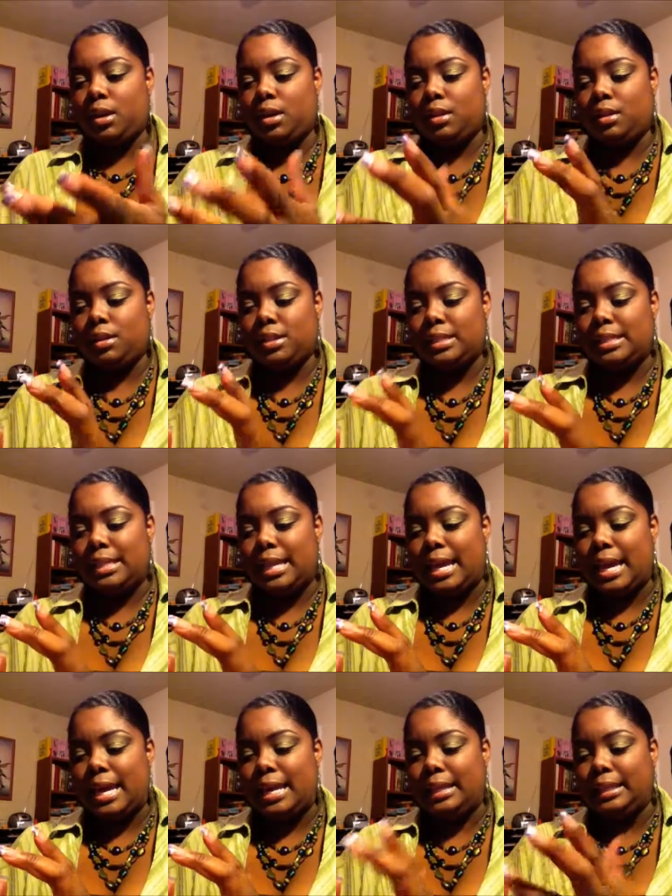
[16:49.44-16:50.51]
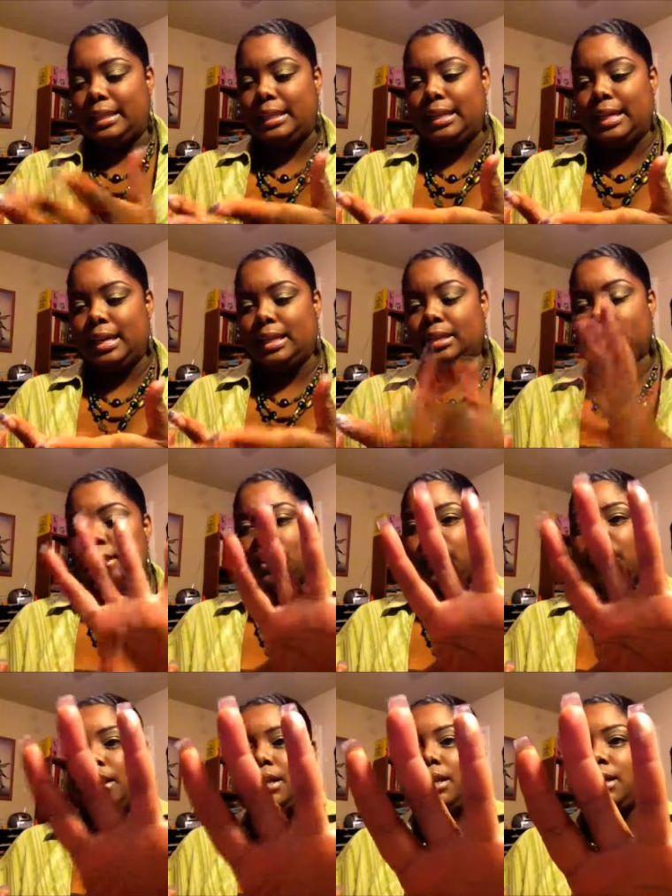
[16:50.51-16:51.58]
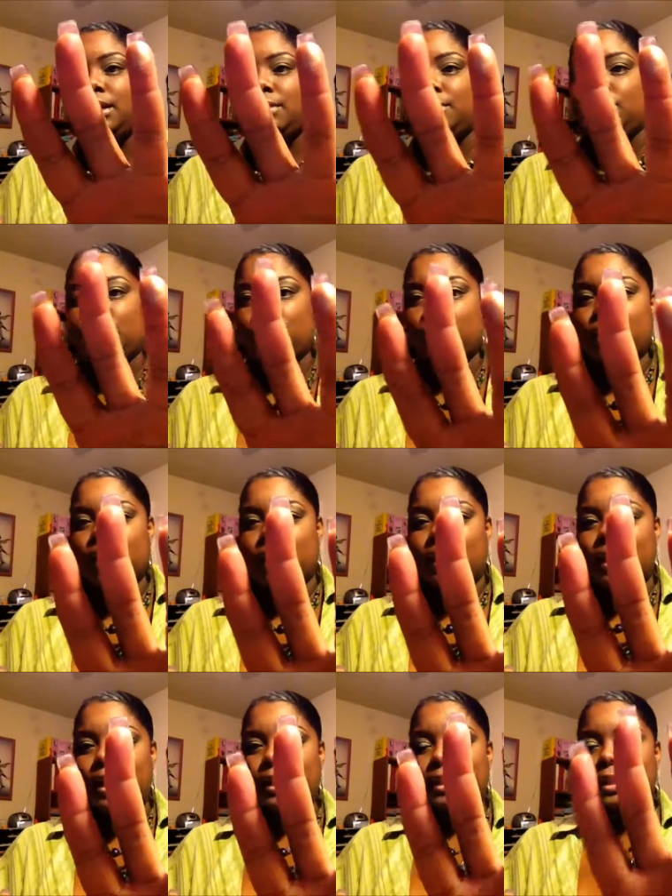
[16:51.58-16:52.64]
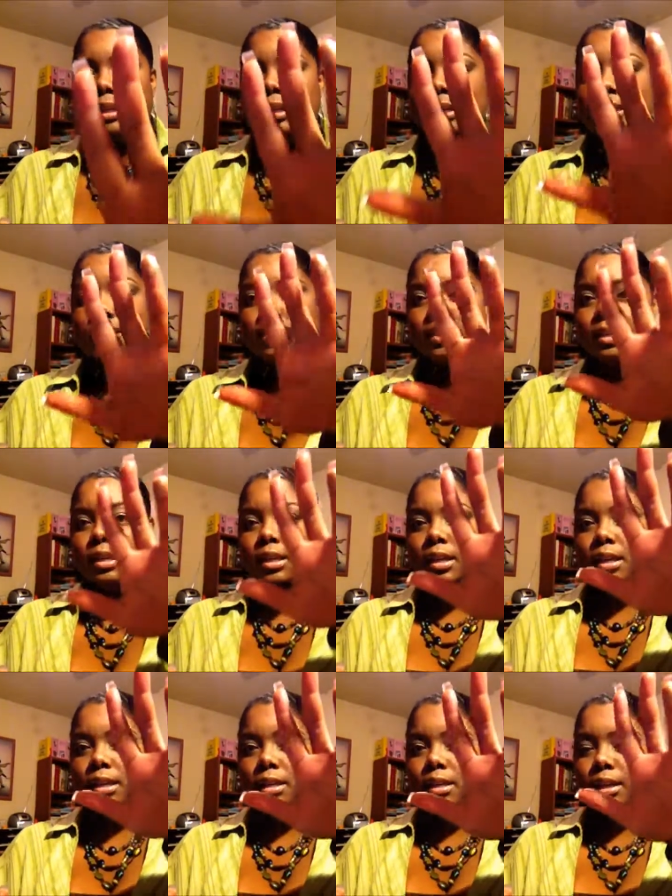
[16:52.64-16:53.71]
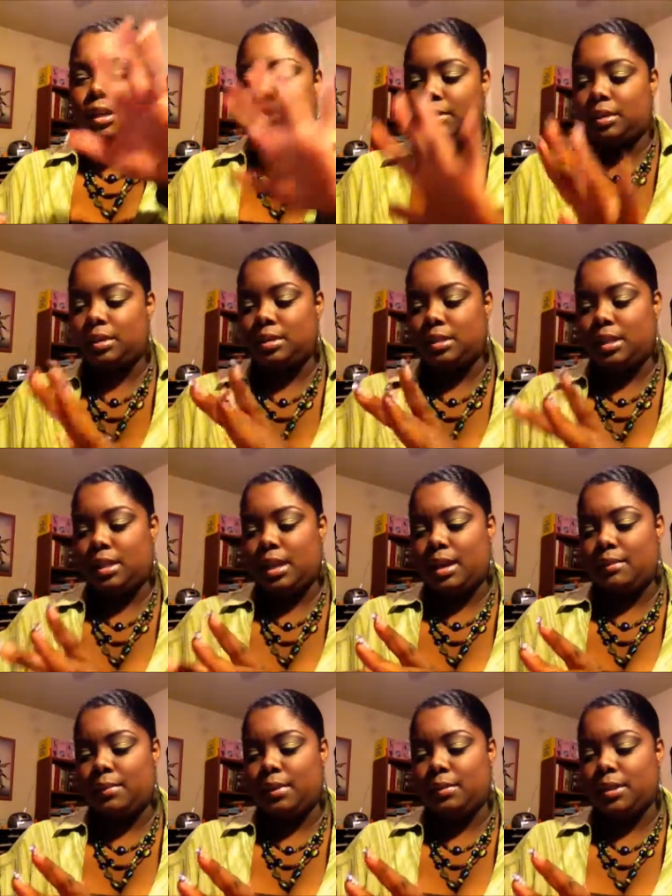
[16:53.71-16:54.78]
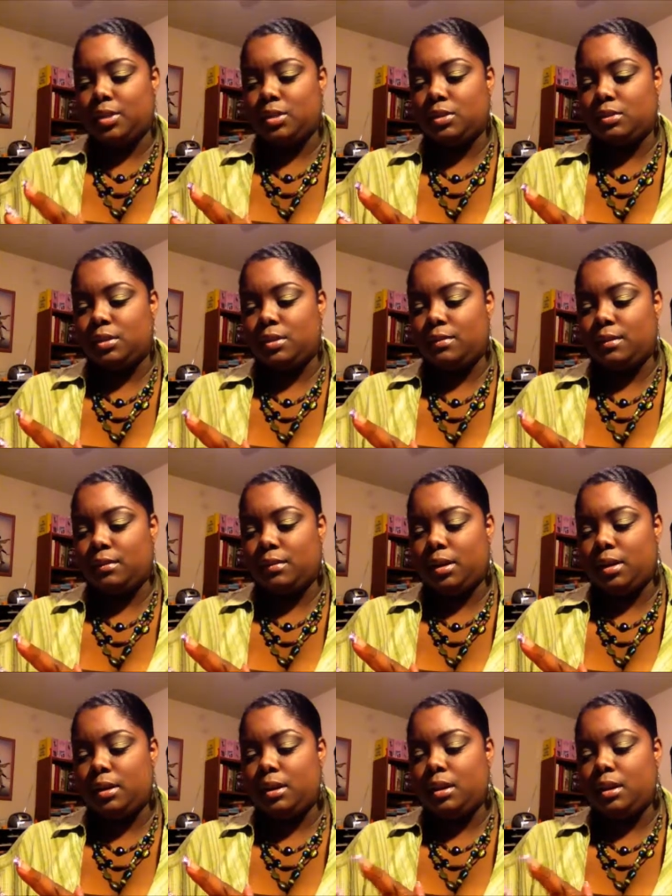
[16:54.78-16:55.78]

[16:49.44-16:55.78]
This is the eyelid color, one of the eyelid colors. Can't really see that. Maybe I should do a different one.